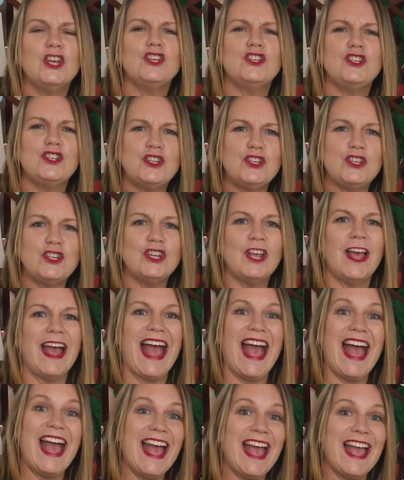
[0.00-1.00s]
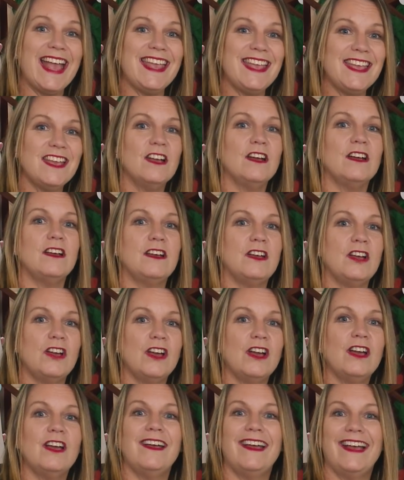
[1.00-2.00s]

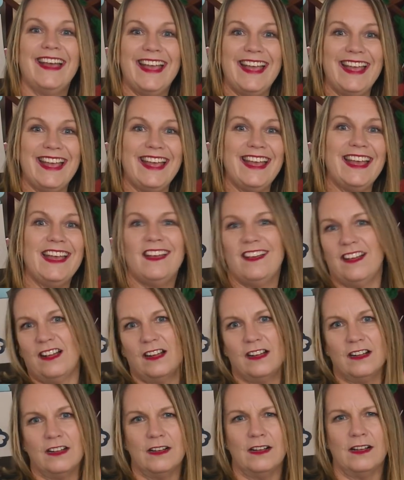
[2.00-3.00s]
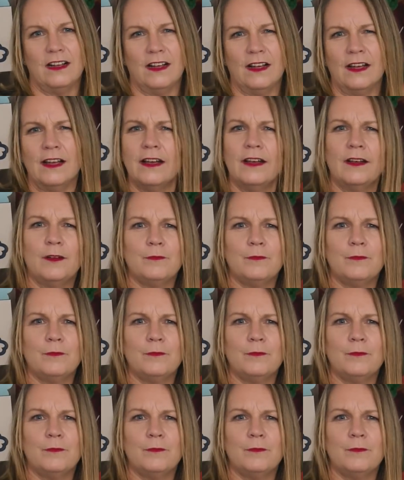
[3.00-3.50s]
Sh-a-k-i-ng.